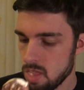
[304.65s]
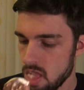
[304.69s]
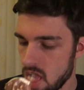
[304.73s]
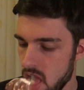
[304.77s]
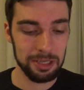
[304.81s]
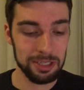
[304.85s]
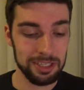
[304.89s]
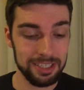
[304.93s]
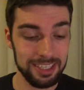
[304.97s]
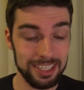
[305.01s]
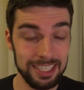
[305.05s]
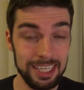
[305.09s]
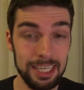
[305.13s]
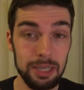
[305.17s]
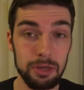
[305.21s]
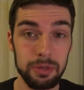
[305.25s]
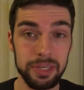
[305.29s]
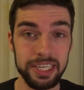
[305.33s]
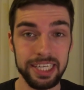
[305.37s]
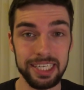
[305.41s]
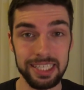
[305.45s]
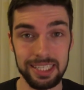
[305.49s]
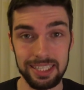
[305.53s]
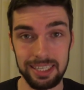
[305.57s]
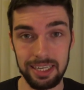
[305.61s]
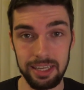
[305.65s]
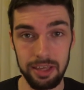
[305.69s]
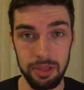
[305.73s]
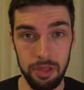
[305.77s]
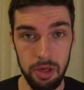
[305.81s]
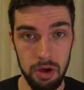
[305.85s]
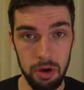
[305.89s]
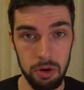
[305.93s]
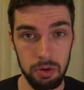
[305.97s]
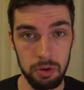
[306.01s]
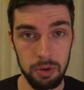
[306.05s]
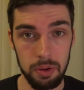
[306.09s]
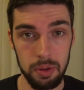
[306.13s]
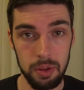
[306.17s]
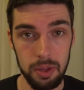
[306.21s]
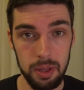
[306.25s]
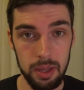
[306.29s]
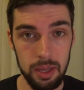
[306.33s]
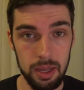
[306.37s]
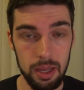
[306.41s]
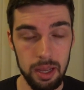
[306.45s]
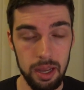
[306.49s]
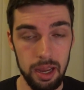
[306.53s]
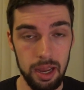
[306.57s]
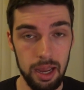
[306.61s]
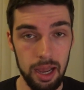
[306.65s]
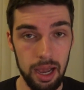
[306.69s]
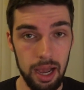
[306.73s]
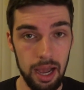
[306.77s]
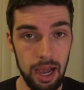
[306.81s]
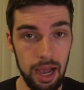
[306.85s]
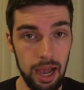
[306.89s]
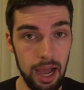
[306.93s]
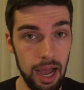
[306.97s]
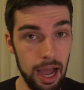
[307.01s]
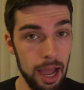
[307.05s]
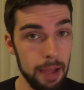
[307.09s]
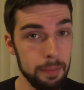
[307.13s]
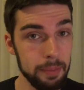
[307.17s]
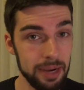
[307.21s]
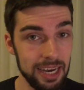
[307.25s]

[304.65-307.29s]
Seriously though, I'm